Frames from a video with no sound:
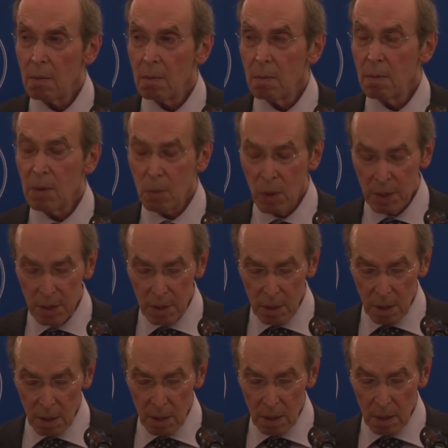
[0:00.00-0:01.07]
But once
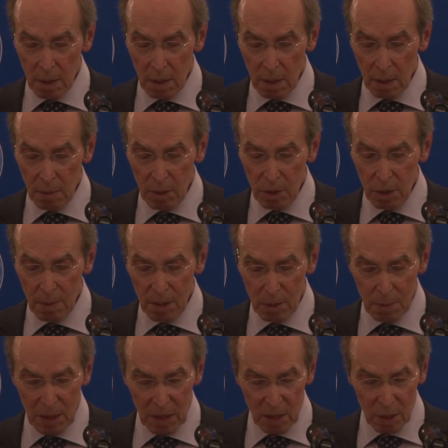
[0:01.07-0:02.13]
a regime has
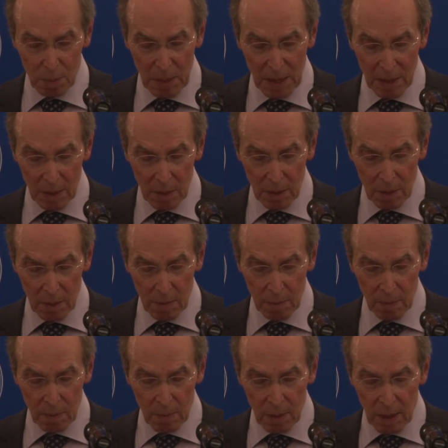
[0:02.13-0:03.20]
been expelled
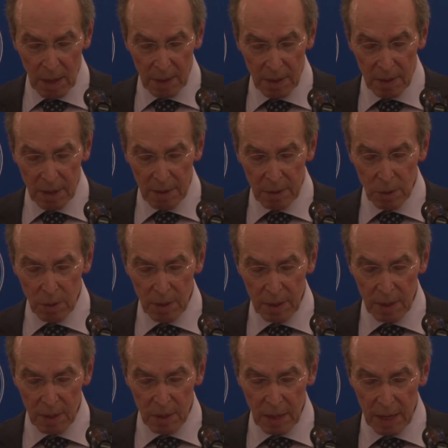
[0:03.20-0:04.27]
and the territory
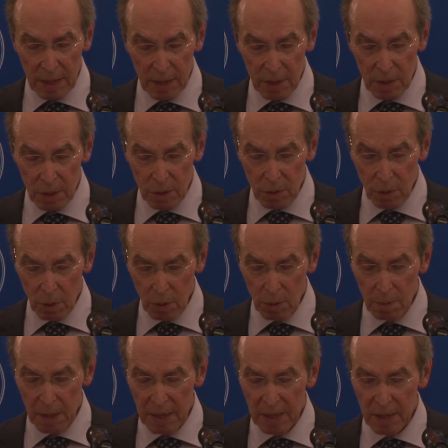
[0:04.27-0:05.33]
of the state is
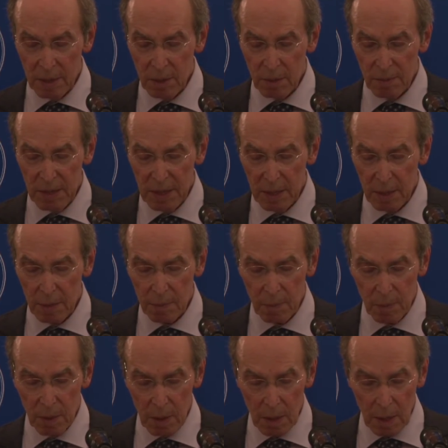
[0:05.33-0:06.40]
controlled by the intervener,
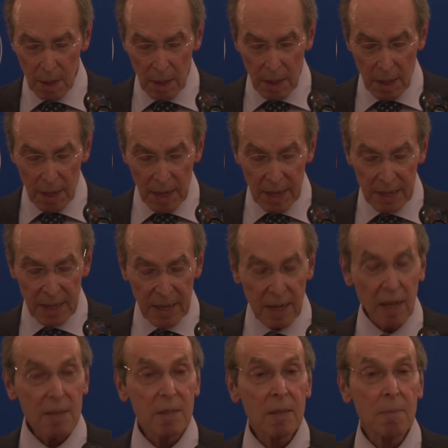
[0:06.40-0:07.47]
it
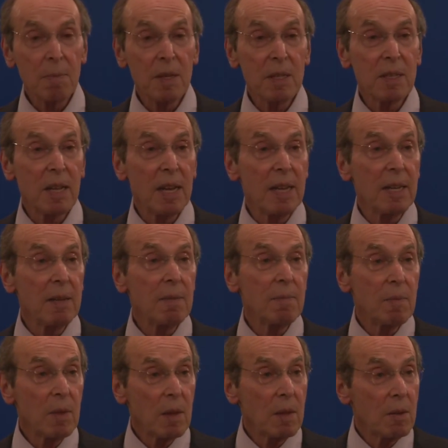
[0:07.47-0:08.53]
cannot simply say,
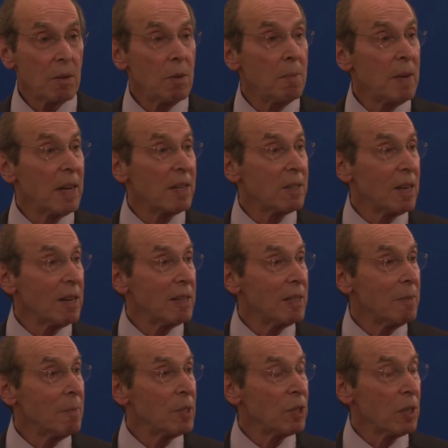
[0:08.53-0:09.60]

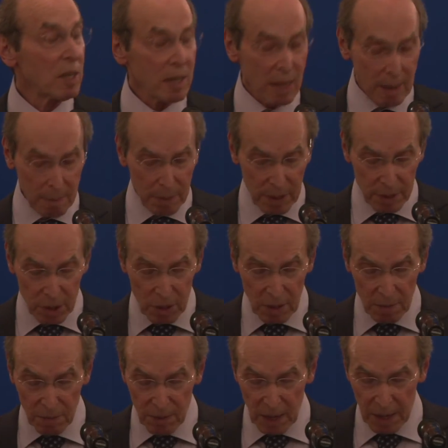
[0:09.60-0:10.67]
humanitarian mission accomplished,
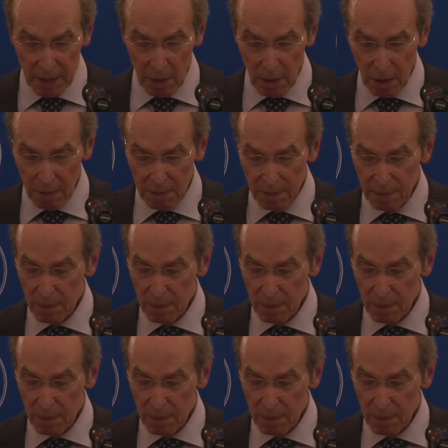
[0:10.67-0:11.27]
and fly off.